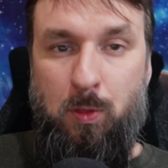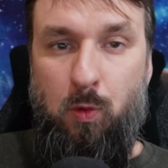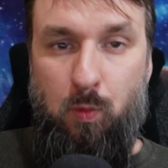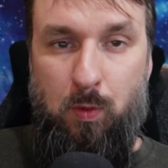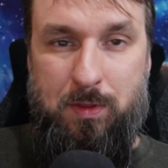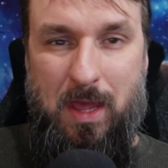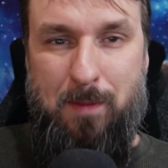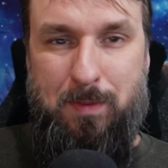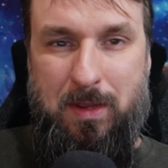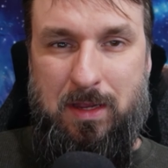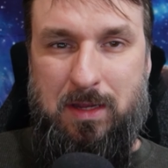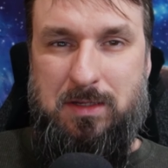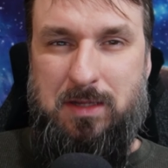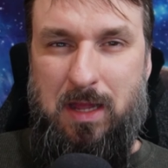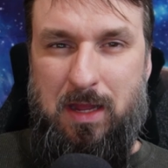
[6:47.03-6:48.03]
With that
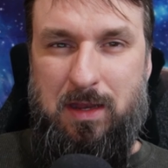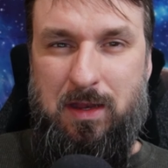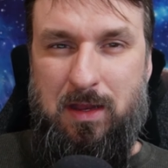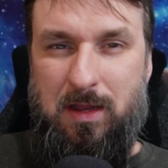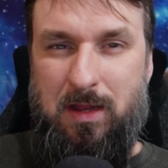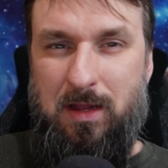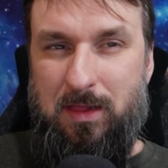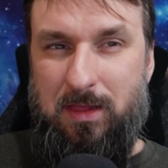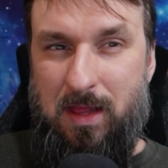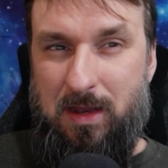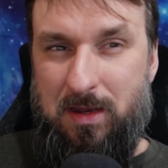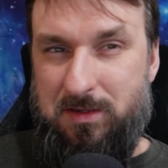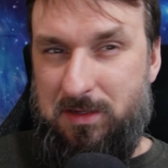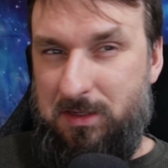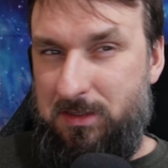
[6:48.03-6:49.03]
being said, let
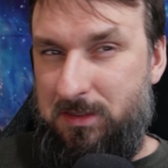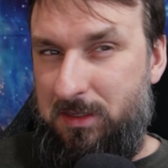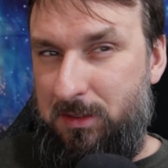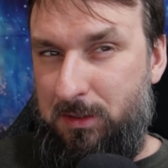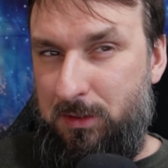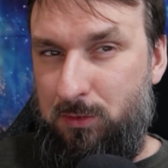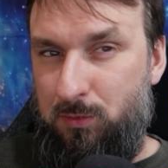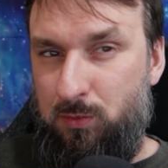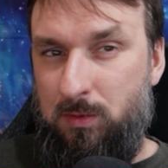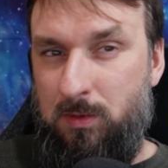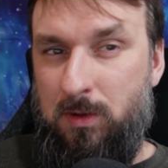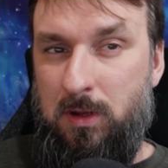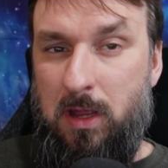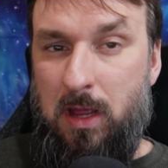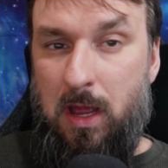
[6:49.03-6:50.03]
us continue.
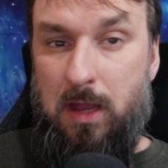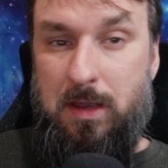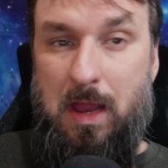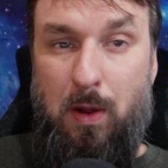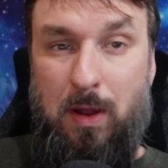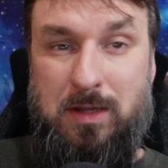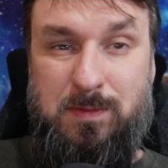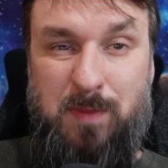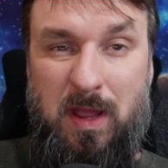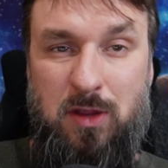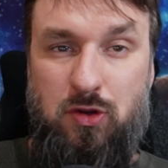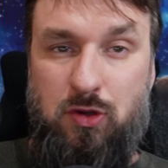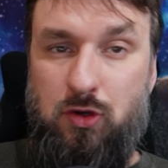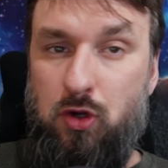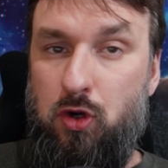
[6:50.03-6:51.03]
Now, as
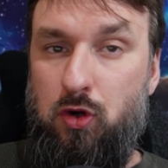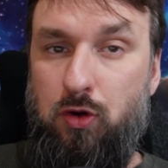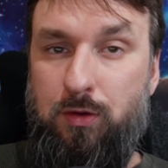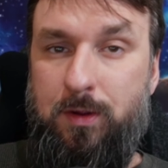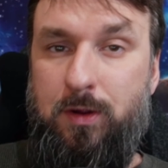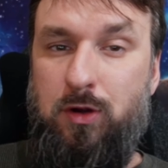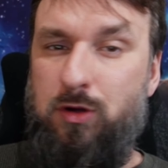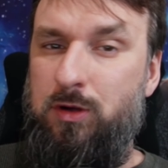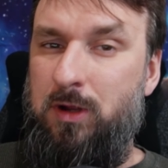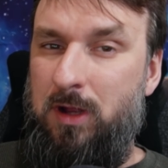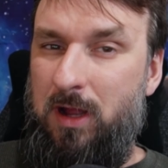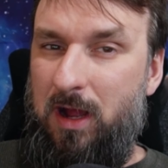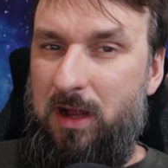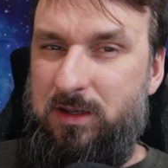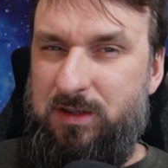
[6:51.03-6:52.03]
mentioned earlier,
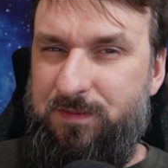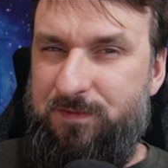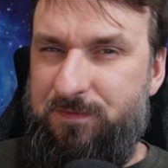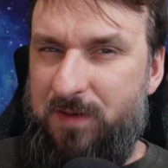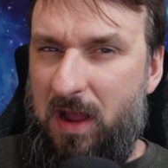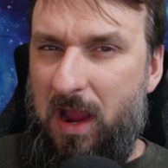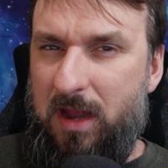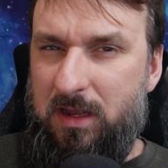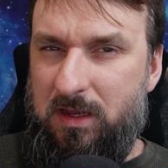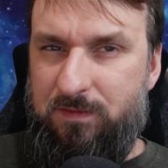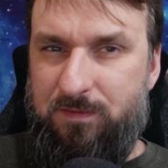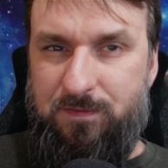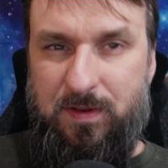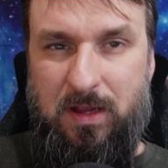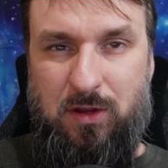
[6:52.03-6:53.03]
a defining
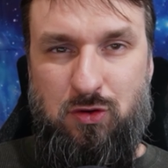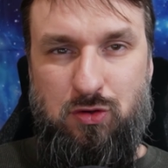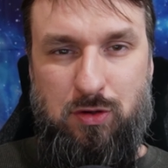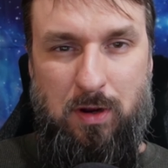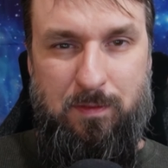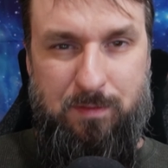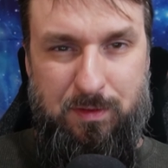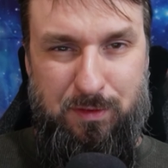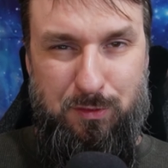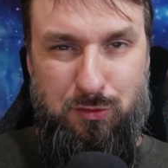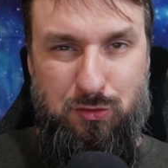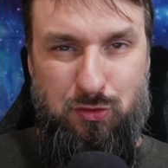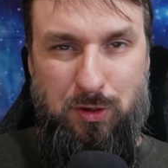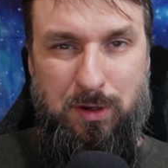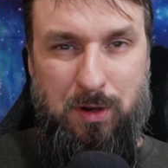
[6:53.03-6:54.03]
feature of the
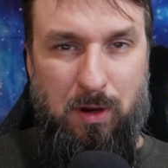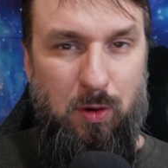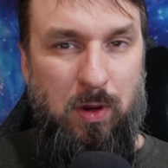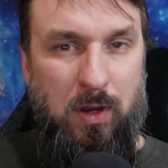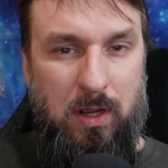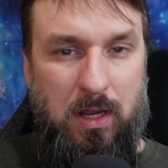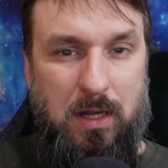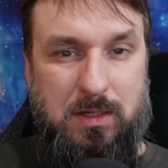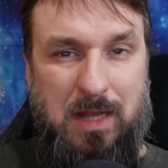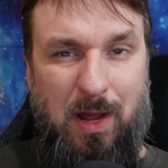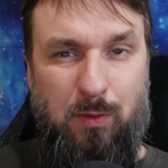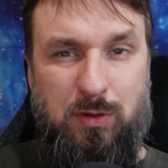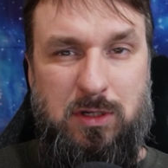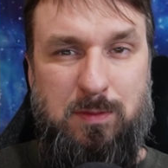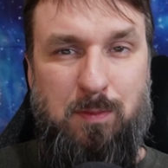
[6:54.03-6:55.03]
neutrino is how
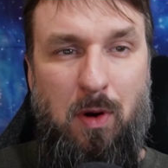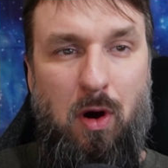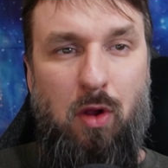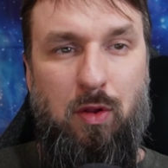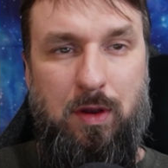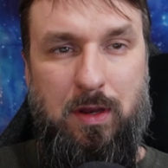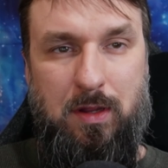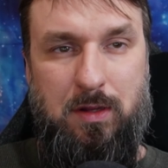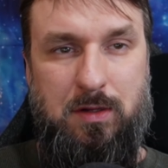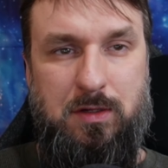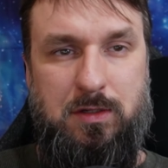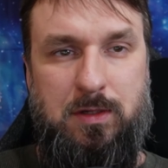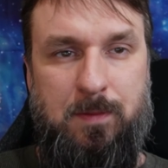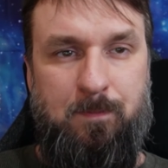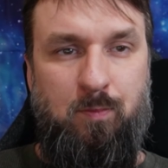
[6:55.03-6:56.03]
small it
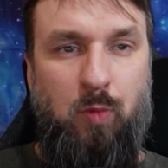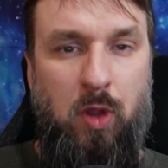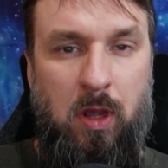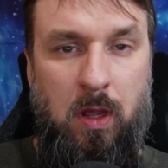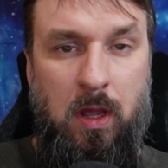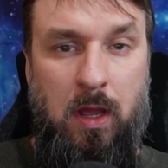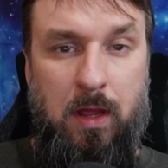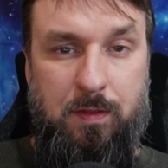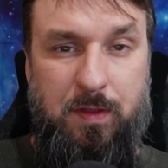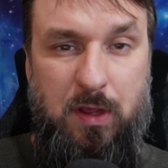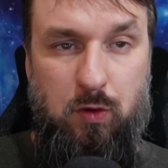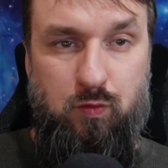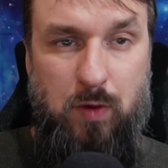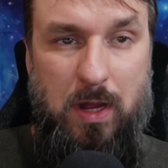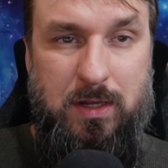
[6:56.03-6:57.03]
is. The
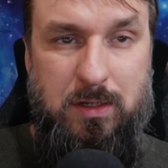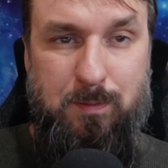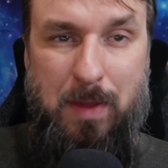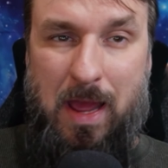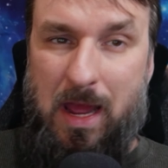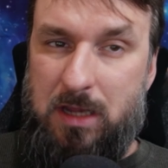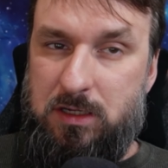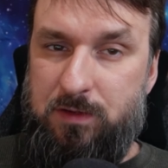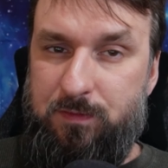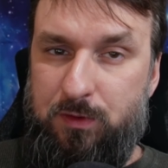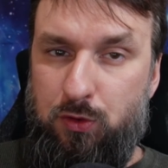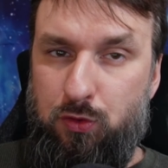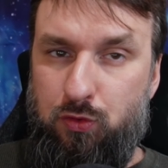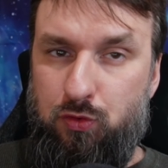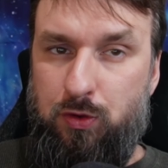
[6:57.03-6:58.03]
rest mass of a
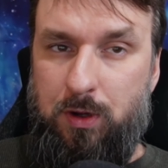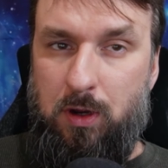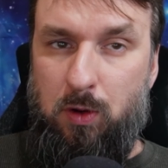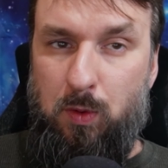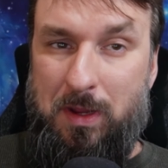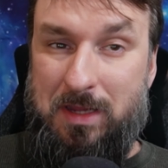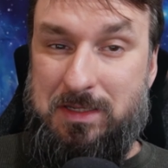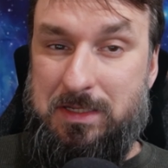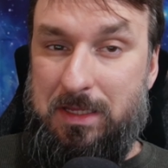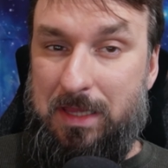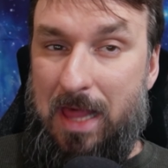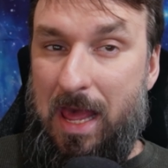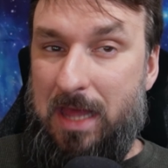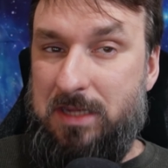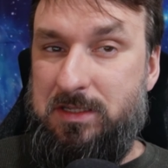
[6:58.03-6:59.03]
neutrino is
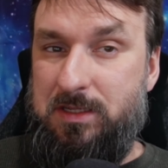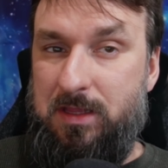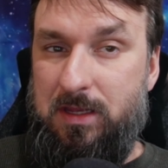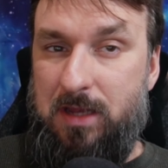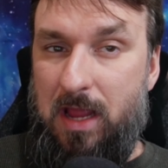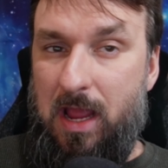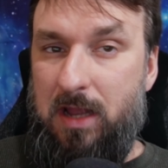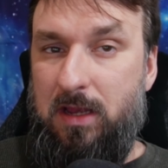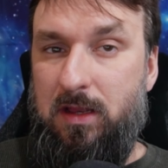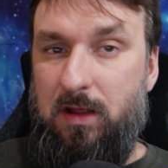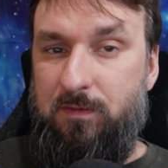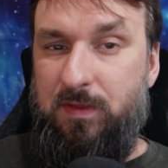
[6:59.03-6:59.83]
less than any of